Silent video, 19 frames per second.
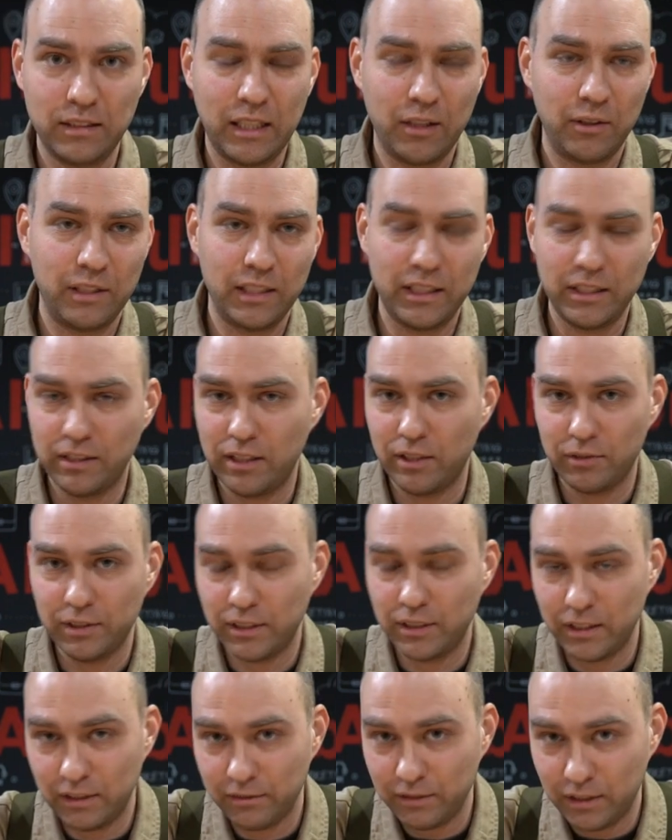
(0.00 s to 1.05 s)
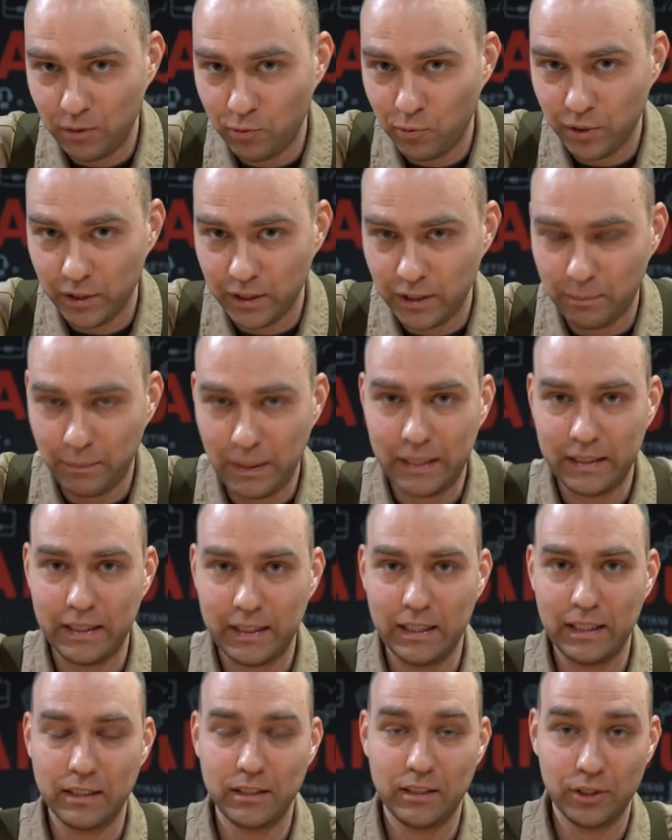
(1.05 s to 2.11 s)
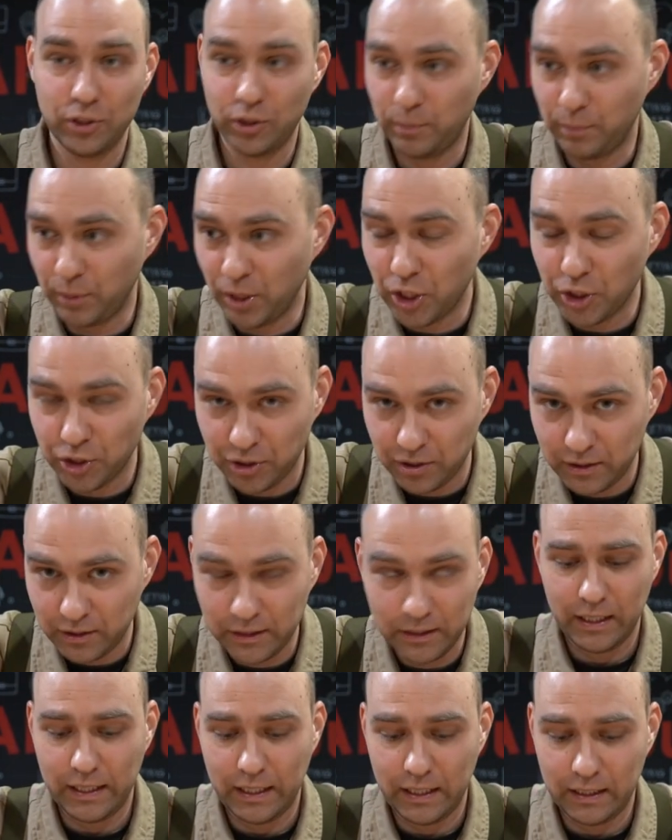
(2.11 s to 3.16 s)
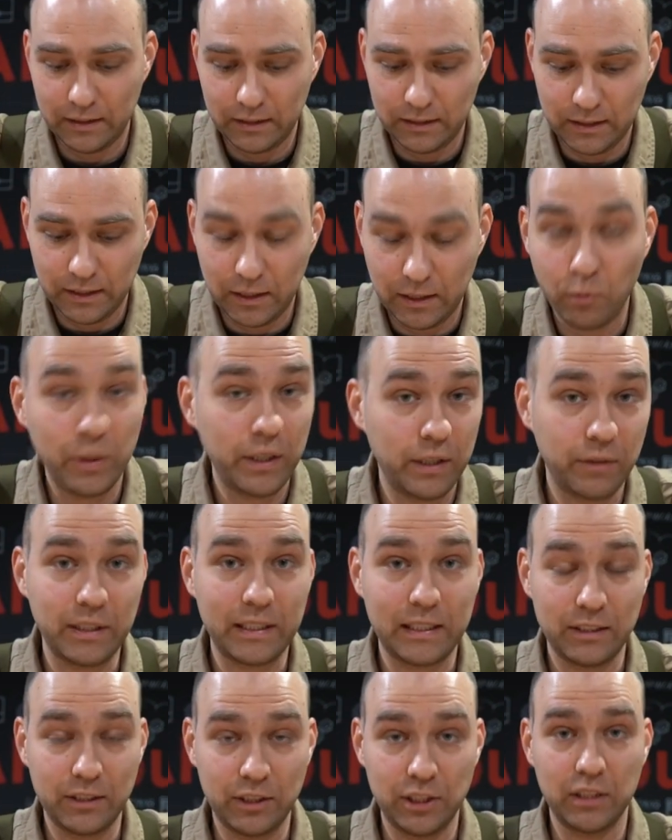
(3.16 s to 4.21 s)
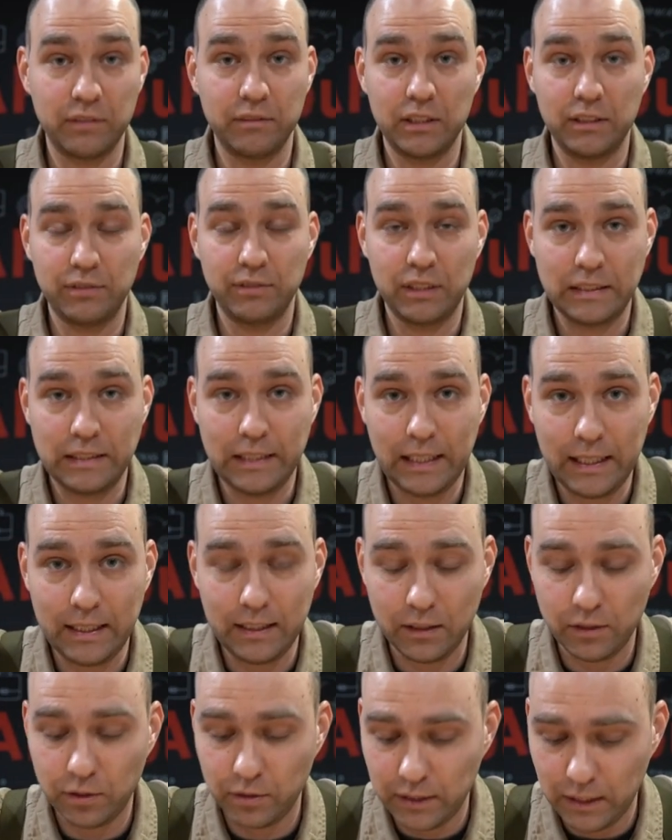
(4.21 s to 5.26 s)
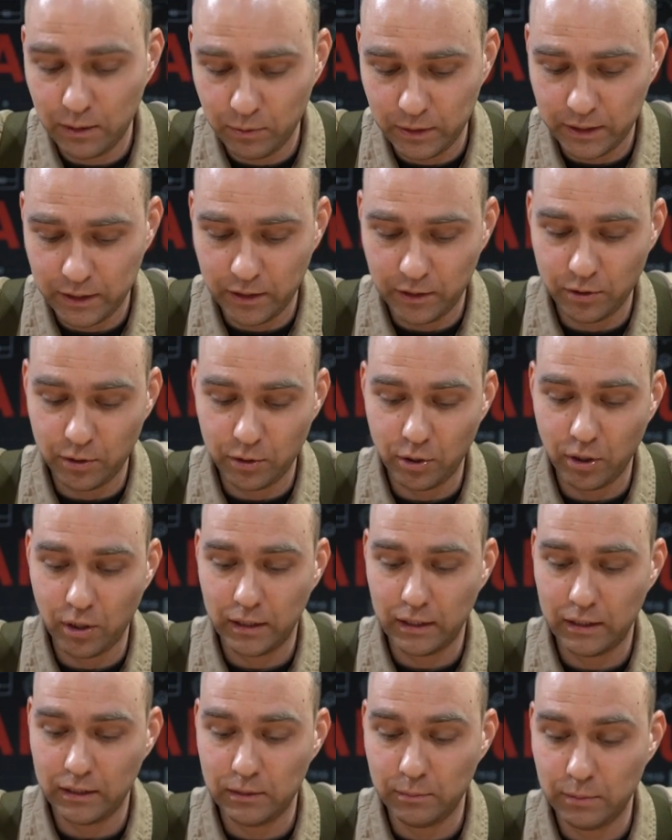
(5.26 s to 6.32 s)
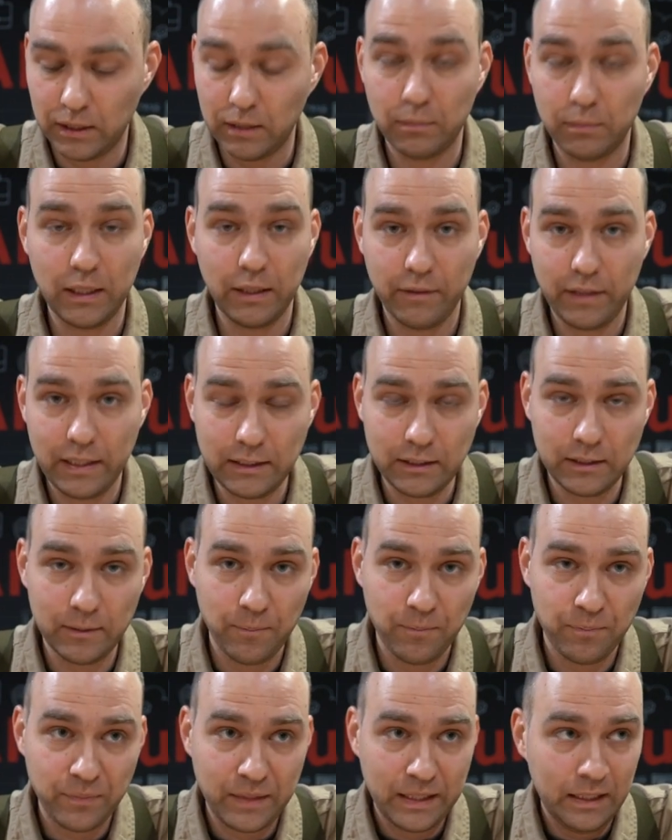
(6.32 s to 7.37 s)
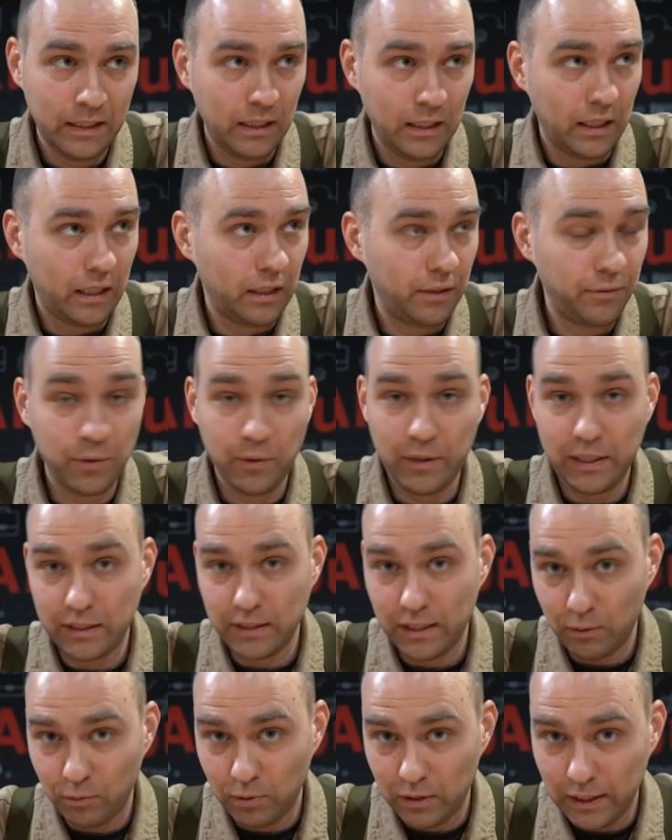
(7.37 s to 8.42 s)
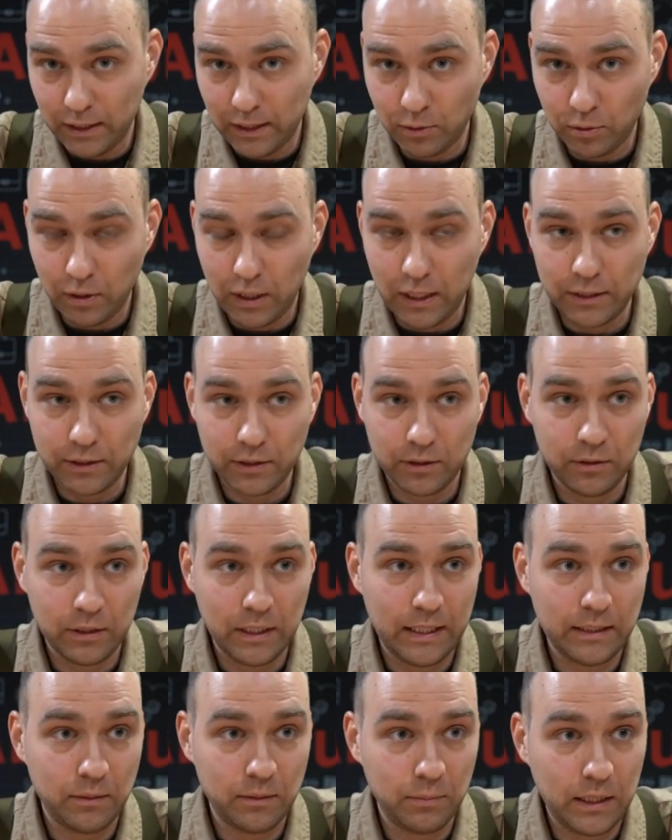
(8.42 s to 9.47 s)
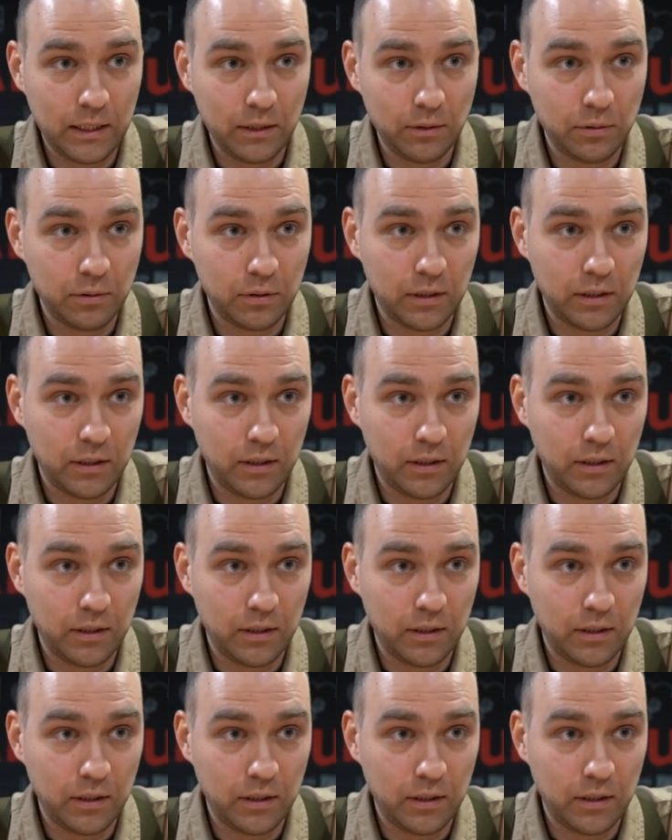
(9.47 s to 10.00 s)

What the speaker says: Nowadays there isn't even the word man, I guess there's person. And we are a conservative society. Today we're going to talk a little bit about this. A few things I would like to ask you guys about.